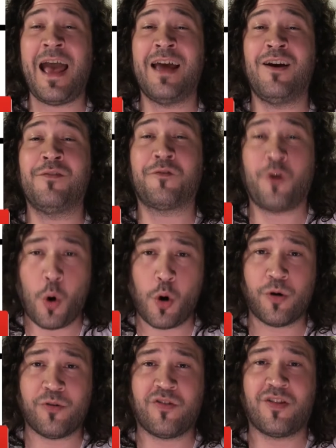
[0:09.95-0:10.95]
and of
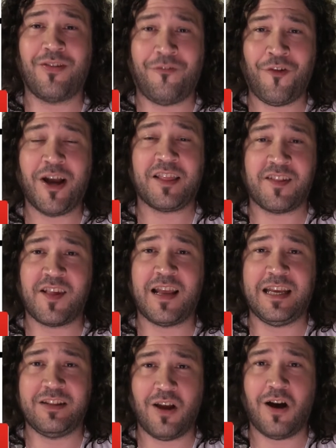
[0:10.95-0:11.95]
course,
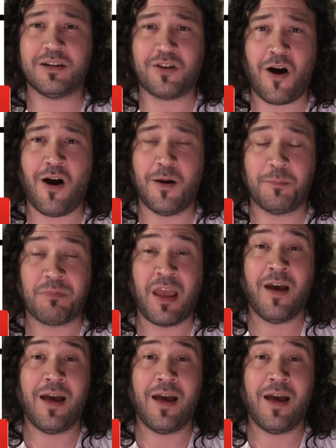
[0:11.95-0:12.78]
thefightcity.com.